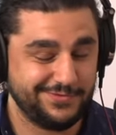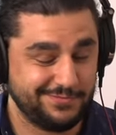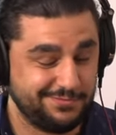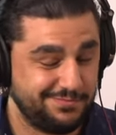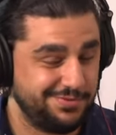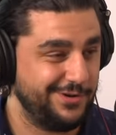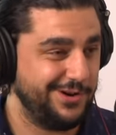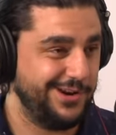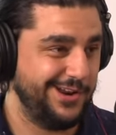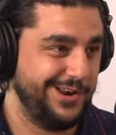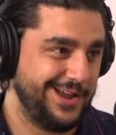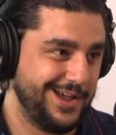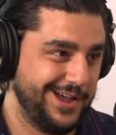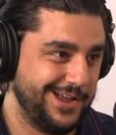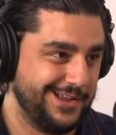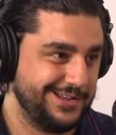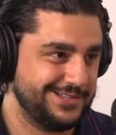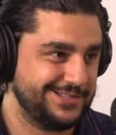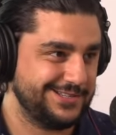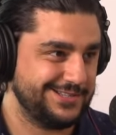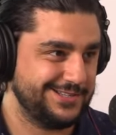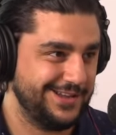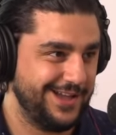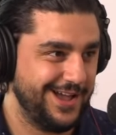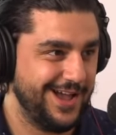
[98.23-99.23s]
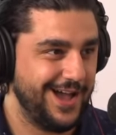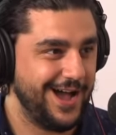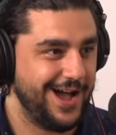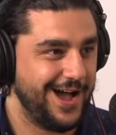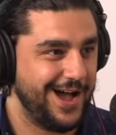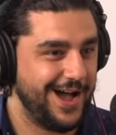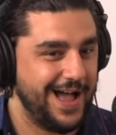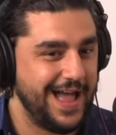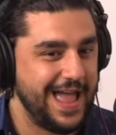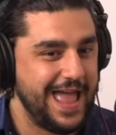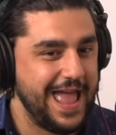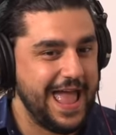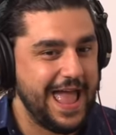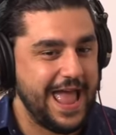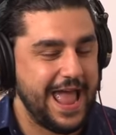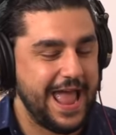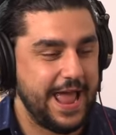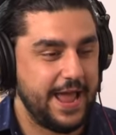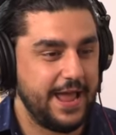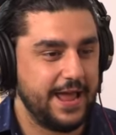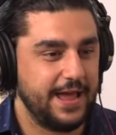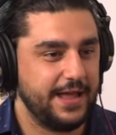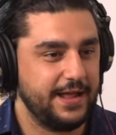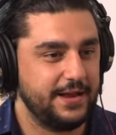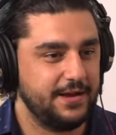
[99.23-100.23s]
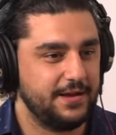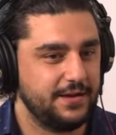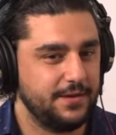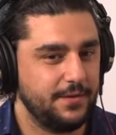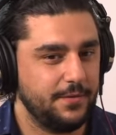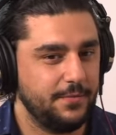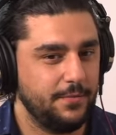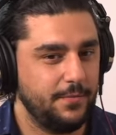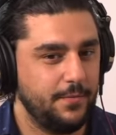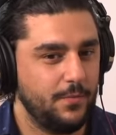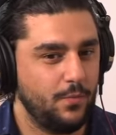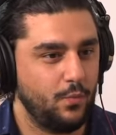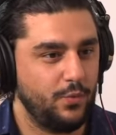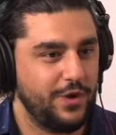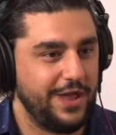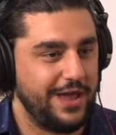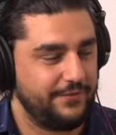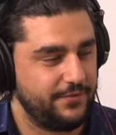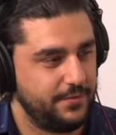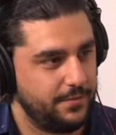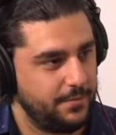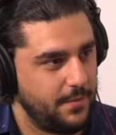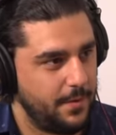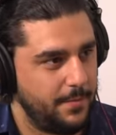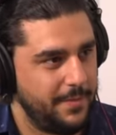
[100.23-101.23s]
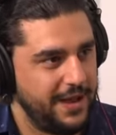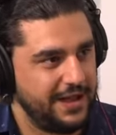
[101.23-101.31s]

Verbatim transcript: pretty nice, uh, and we have a, a